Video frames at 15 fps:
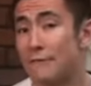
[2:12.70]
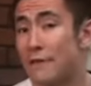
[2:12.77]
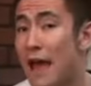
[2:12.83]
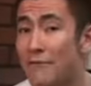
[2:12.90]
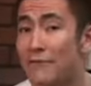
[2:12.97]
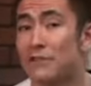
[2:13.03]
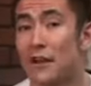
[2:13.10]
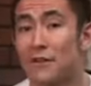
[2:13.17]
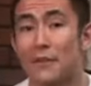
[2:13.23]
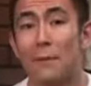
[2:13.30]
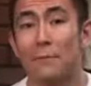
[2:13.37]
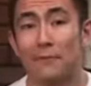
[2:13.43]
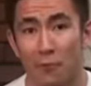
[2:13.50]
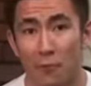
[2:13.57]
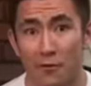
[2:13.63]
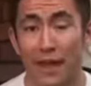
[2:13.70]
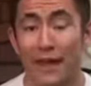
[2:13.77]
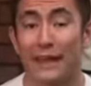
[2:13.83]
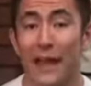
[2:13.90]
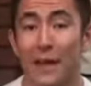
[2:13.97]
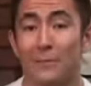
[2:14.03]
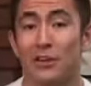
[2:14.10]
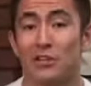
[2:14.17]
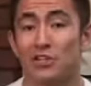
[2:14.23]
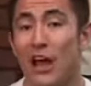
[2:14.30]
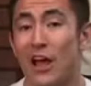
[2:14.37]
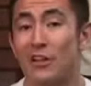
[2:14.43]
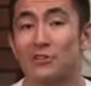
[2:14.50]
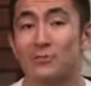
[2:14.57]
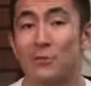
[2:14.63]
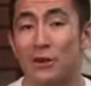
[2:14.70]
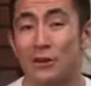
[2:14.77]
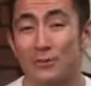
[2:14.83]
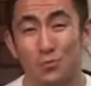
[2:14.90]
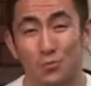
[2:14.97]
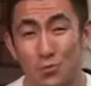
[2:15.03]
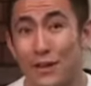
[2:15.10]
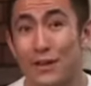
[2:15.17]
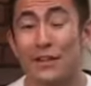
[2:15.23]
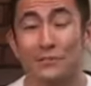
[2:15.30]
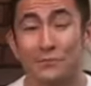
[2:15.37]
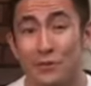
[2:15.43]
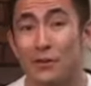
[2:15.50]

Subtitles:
If you haven't done that before, that can be a challenge, but it's really,